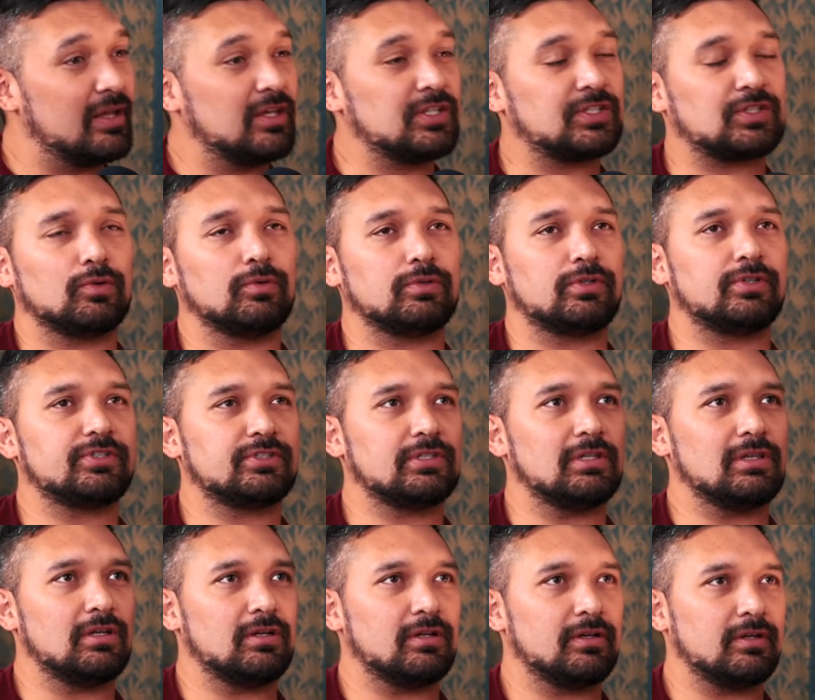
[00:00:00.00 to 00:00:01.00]
Yeah. So there's
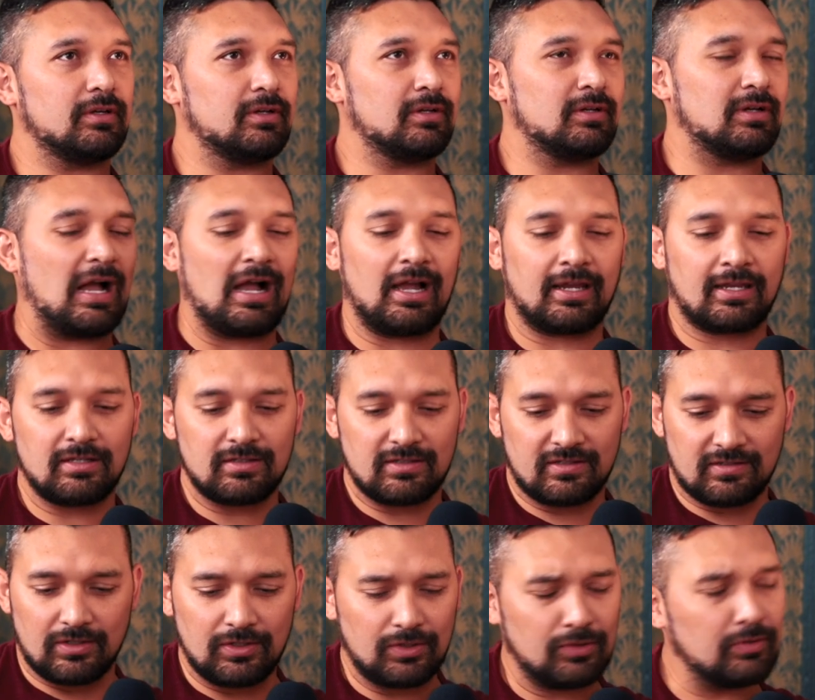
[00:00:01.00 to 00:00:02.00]
a. Uh, I can
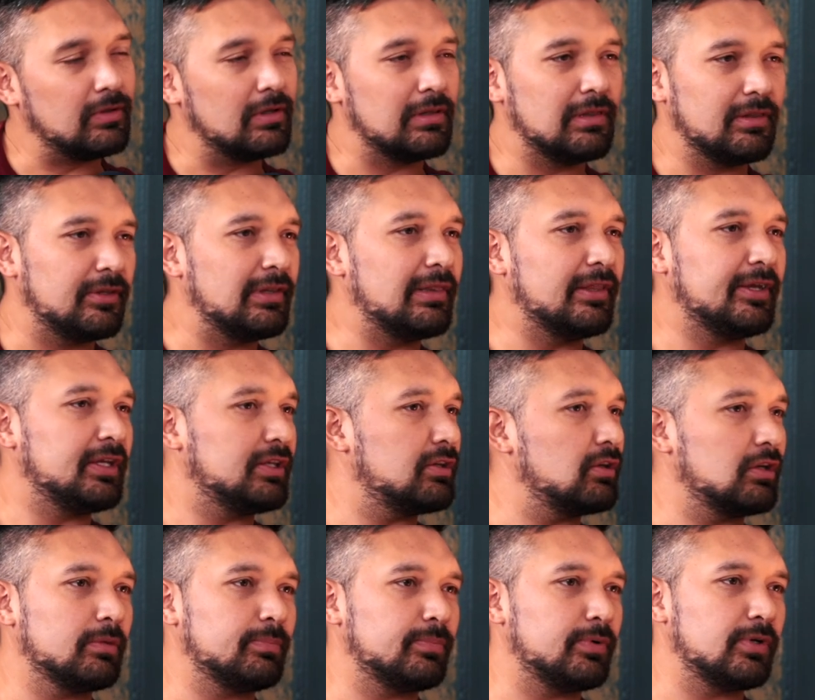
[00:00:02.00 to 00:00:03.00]
send you the, the
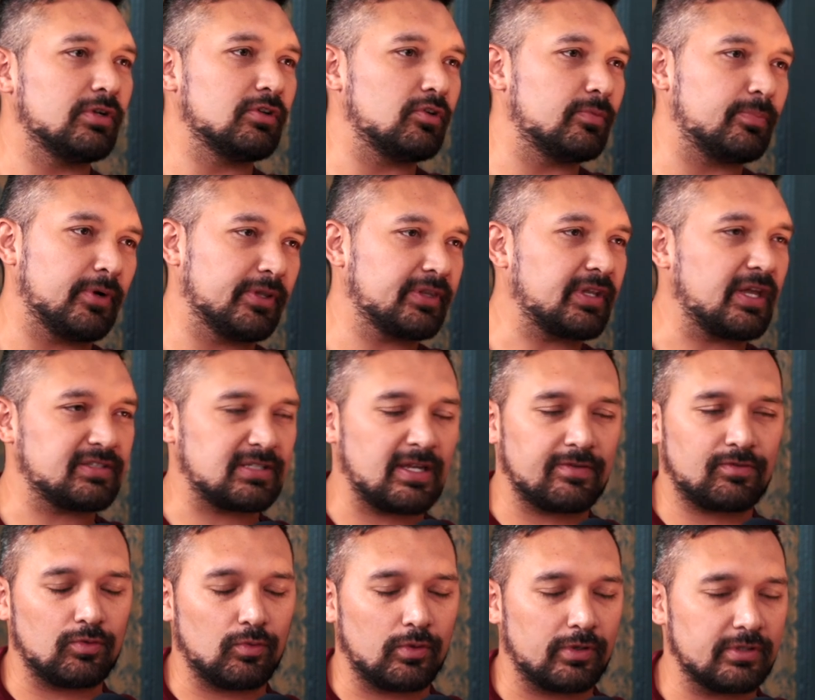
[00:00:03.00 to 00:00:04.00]
link you can put mm -hmm. in your mm-hmm. podcast
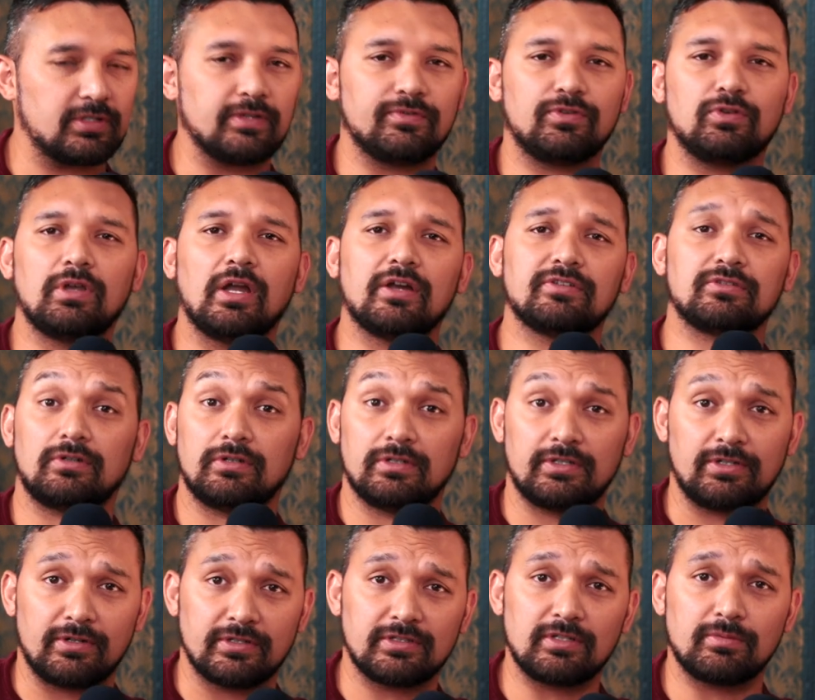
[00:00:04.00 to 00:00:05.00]
yeah. afterwards if you guys are
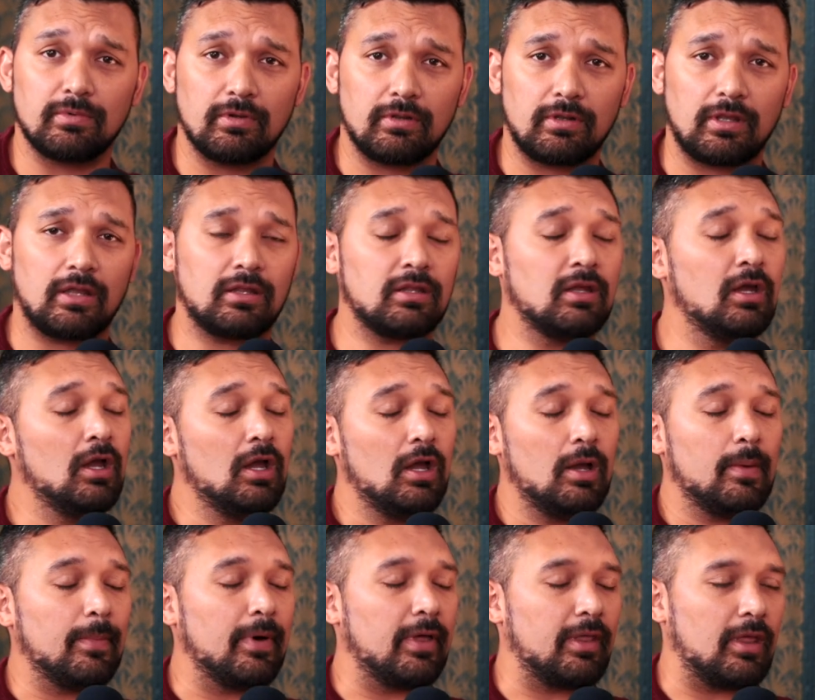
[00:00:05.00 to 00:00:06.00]
interested about that. Yeah.
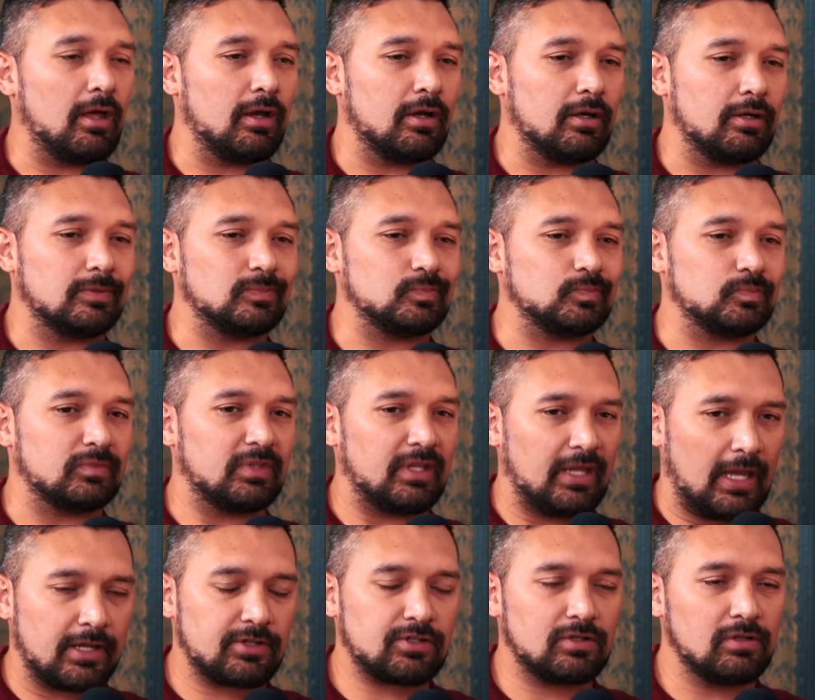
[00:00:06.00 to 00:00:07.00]
But um,
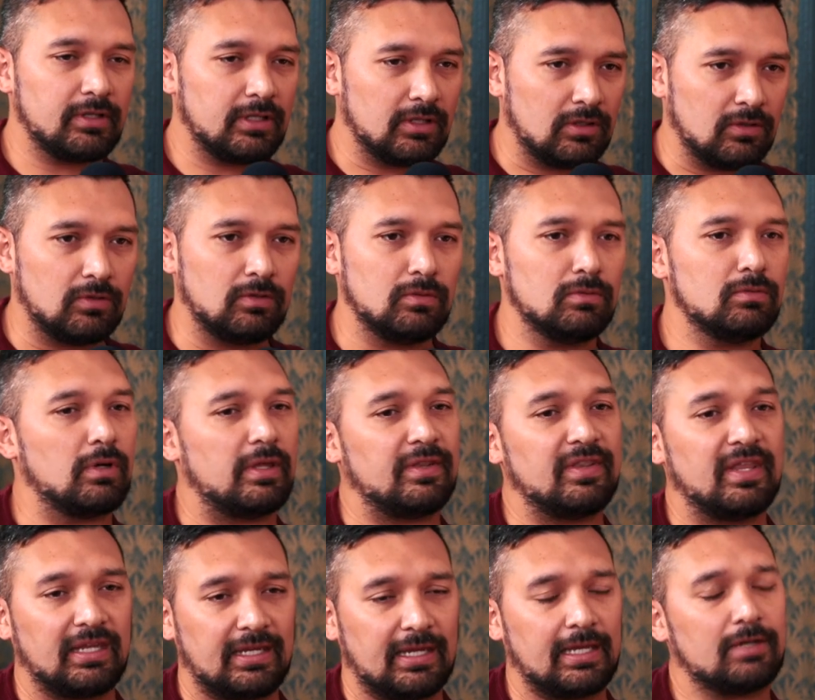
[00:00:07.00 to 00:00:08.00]
they actually do,
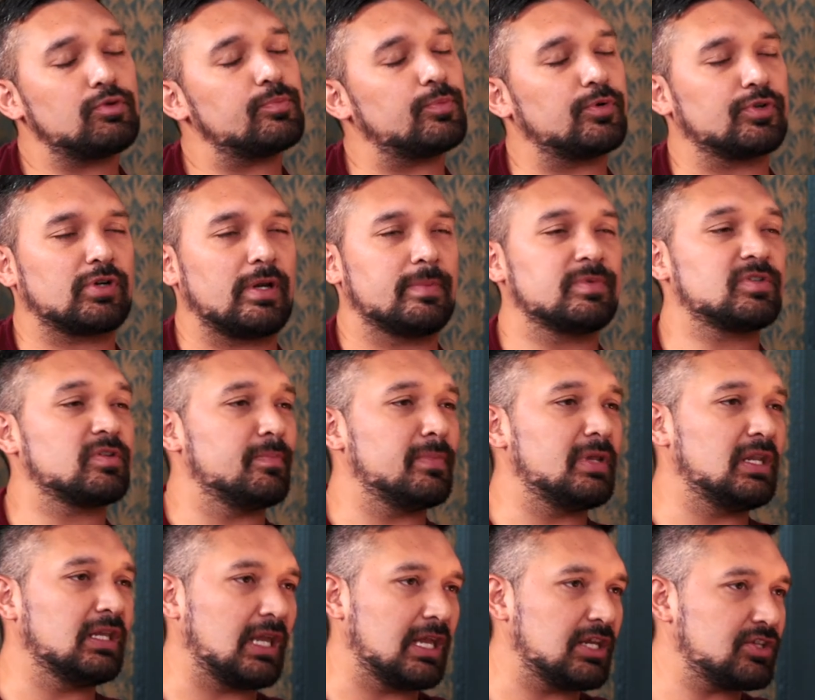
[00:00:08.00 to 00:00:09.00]
and they can prescribe some
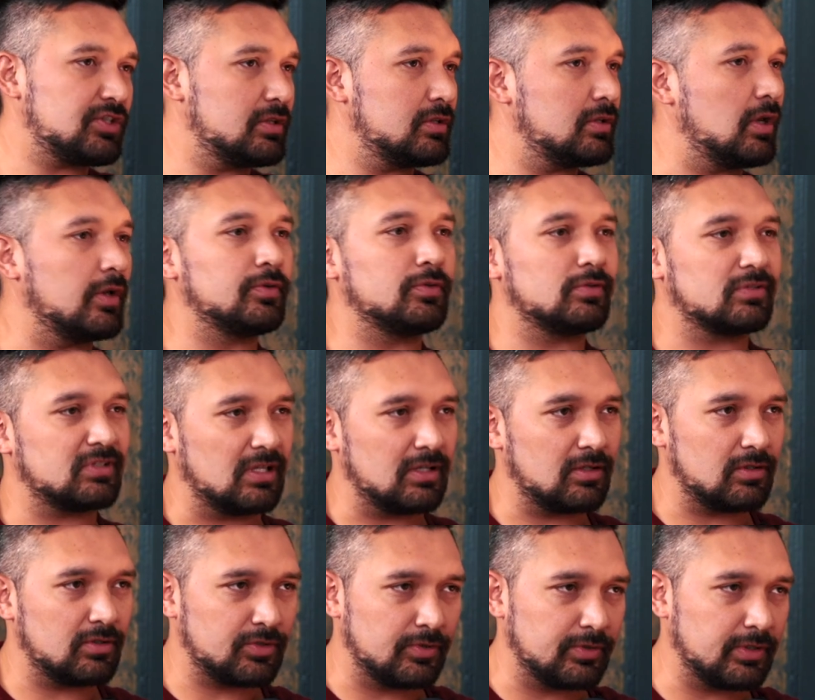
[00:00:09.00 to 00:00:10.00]
medication under mm
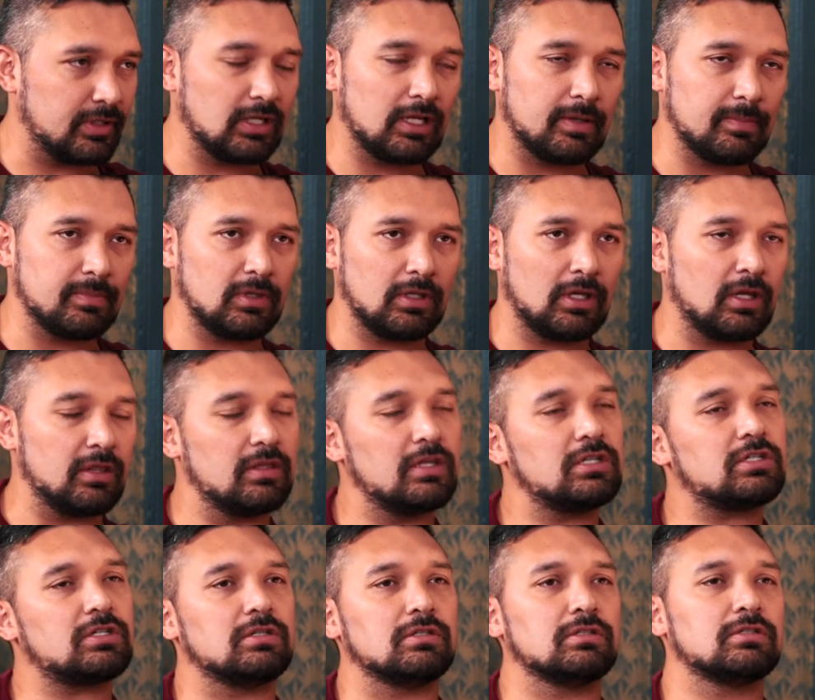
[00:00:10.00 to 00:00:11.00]
-hmm. certain mm-hmm.
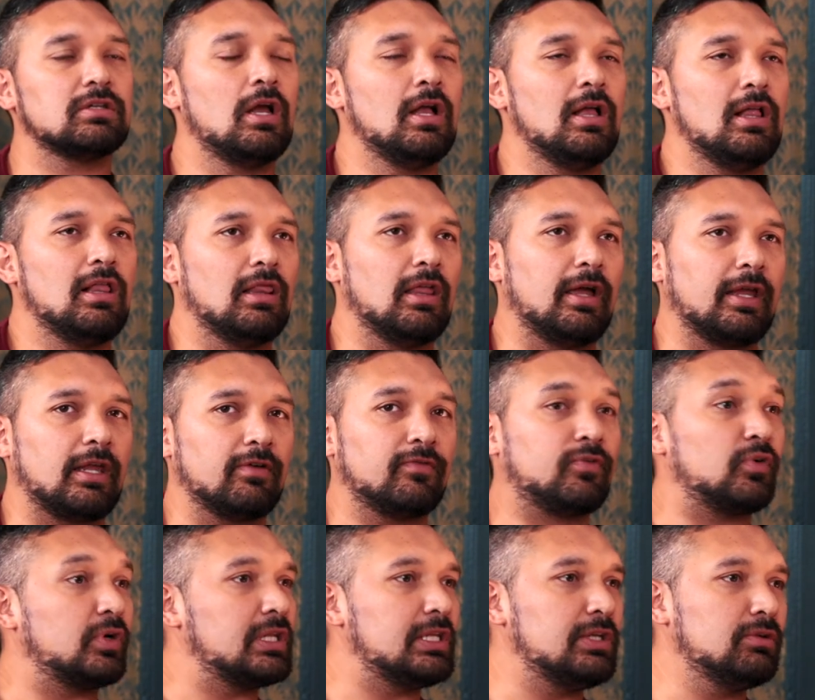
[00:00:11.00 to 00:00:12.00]
conditions, like
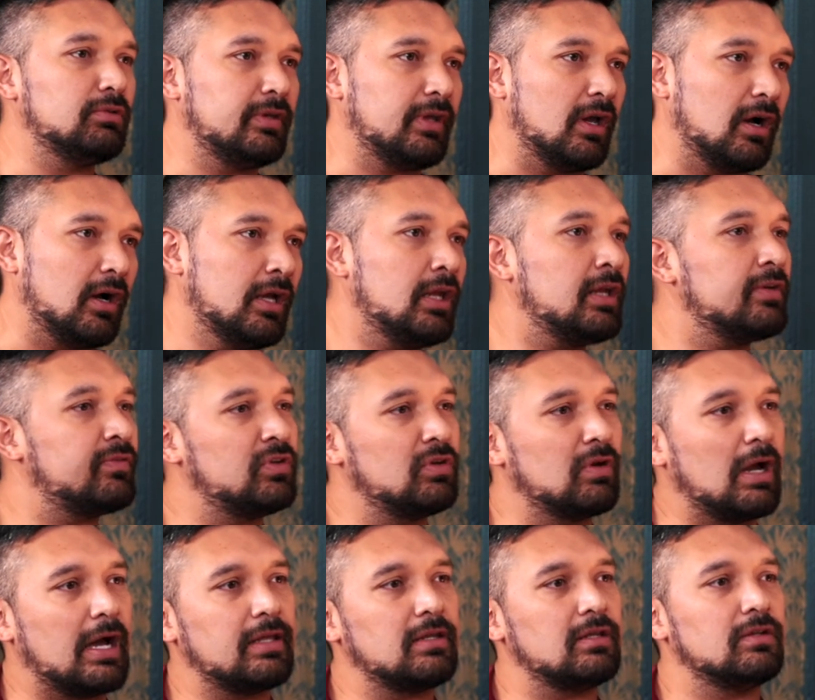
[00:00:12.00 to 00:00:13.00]
for the UTI. If
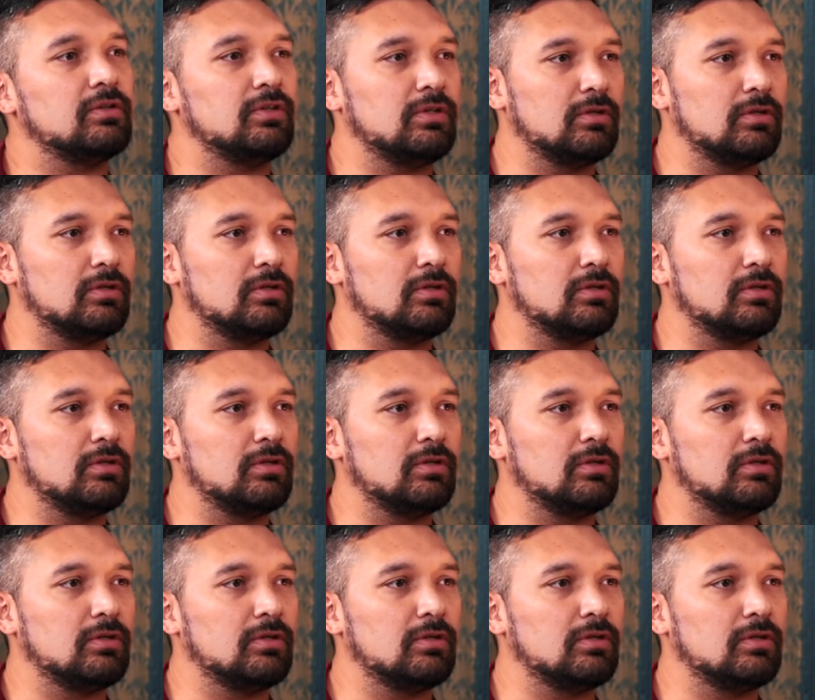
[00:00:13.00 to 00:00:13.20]
you had yeah.